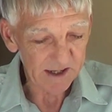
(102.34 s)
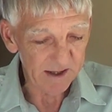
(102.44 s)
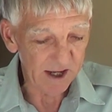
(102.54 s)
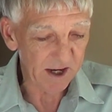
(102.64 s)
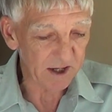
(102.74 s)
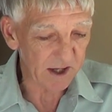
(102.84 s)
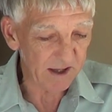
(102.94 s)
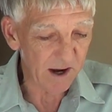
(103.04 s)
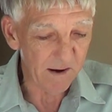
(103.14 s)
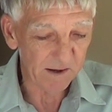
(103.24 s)
is in
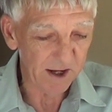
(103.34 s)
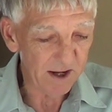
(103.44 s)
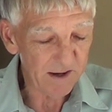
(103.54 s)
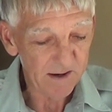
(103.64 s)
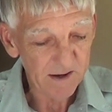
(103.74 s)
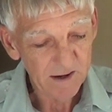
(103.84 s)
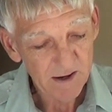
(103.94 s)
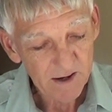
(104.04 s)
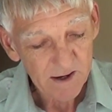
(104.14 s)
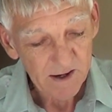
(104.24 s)
doggy,
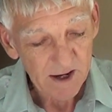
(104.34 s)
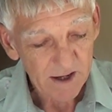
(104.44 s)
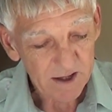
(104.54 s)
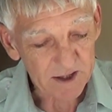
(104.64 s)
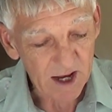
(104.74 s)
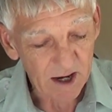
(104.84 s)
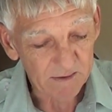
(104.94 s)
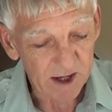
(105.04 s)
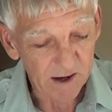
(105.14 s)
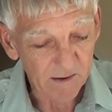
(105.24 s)

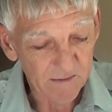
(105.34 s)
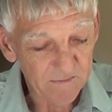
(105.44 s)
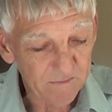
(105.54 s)
stamped here.